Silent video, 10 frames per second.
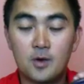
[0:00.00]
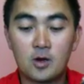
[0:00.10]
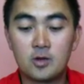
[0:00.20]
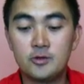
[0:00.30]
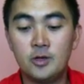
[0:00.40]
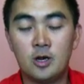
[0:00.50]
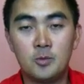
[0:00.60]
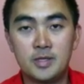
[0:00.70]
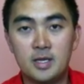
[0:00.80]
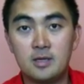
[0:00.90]
a mark on your
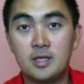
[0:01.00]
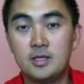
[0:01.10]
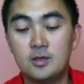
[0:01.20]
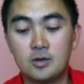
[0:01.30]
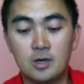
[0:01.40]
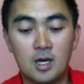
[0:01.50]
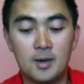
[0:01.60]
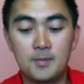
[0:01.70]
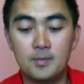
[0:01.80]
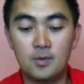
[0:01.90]
helmet there, then you're
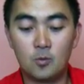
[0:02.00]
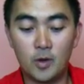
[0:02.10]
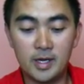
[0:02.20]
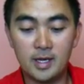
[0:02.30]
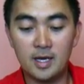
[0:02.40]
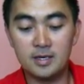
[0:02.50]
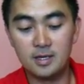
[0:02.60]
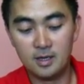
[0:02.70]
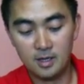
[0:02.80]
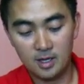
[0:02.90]
way ahead.
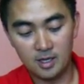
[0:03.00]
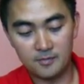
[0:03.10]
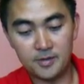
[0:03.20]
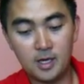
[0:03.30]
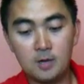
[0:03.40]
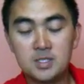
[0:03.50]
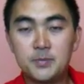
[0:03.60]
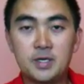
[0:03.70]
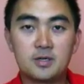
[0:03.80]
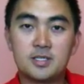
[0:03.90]
If the helmet
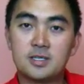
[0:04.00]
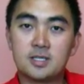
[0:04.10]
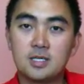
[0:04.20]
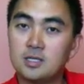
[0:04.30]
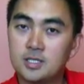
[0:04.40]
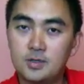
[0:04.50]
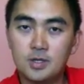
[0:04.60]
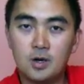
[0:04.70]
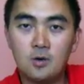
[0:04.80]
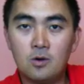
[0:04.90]
speaker sits a little too
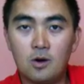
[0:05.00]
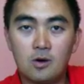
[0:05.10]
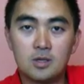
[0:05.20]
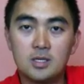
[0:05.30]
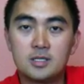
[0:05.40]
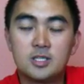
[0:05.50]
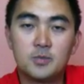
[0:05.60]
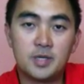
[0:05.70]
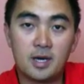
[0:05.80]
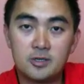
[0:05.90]
low or a little too
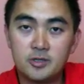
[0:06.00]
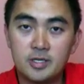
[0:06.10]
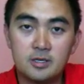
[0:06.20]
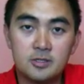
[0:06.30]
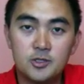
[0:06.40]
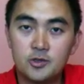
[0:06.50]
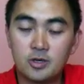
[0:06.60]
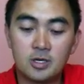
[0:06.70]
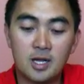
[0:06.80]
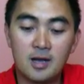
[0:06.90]
behind your ears, you're
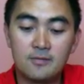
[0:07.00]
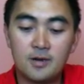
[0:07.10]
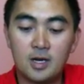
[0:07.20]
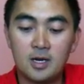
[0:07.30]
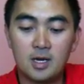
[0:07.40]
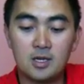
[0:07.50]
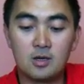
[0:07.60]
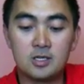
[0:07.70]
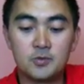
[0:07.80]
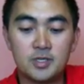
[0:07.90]
going to have a
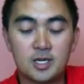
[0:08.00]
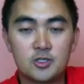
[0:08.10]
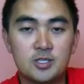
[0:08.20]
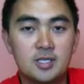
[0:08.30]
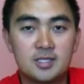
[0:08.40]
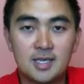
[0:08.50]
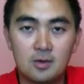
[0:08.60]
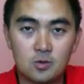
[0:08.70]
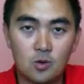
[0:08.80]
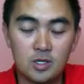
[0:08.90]
large reduction in
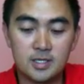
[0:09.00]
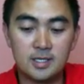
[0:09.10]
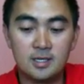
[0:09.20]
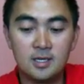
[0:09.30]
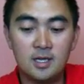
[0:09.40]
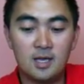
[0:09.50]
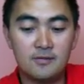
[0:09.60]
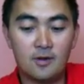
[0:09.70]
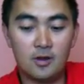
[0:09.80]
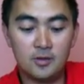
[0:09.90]
sound quality
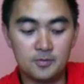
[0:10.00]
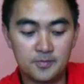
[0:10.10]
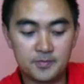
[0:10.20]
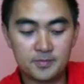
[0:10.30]
and volume.